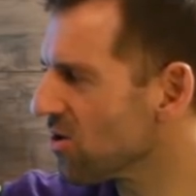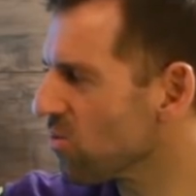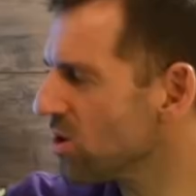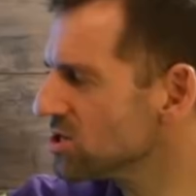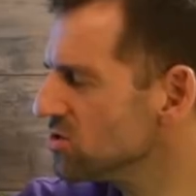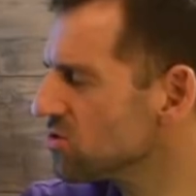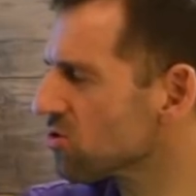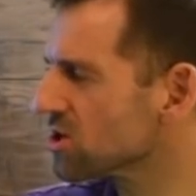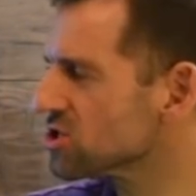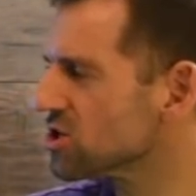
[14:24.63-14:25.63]
What do
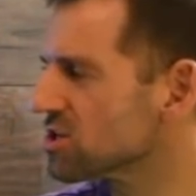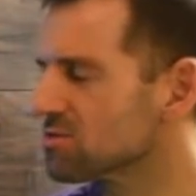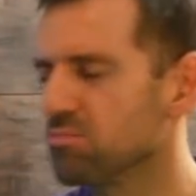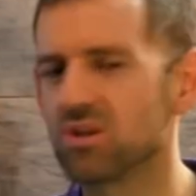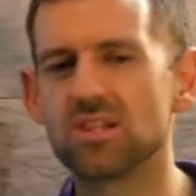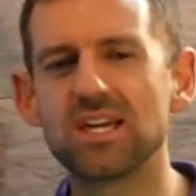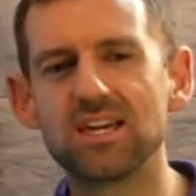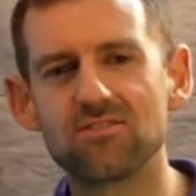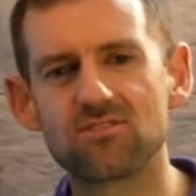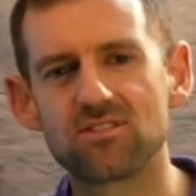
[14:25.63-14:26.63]
Christians believe?